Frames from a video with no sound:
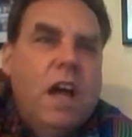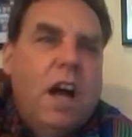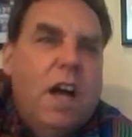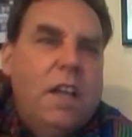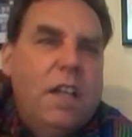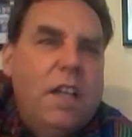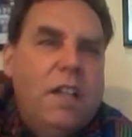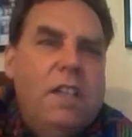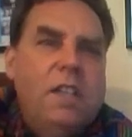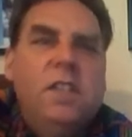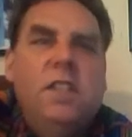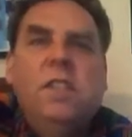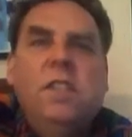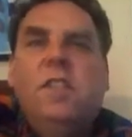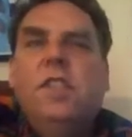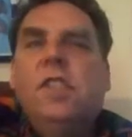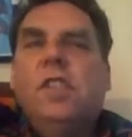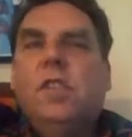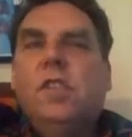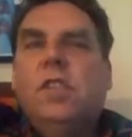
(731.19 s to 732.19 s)

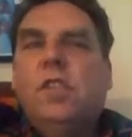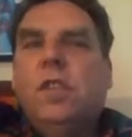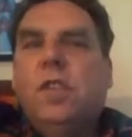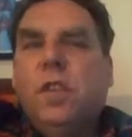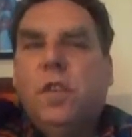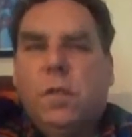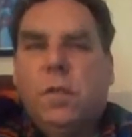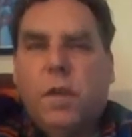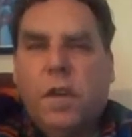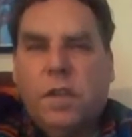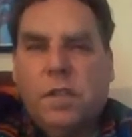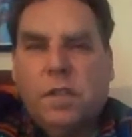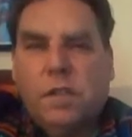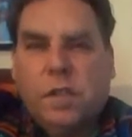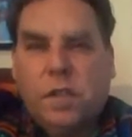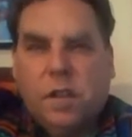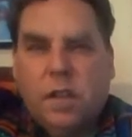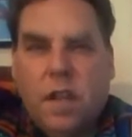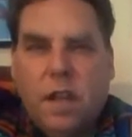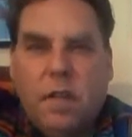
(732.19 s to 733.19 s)
unconditional
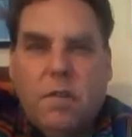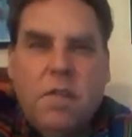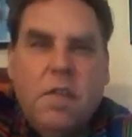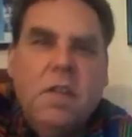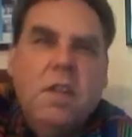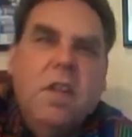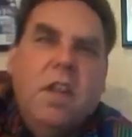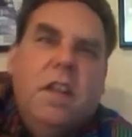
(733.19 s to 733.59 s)
universal love.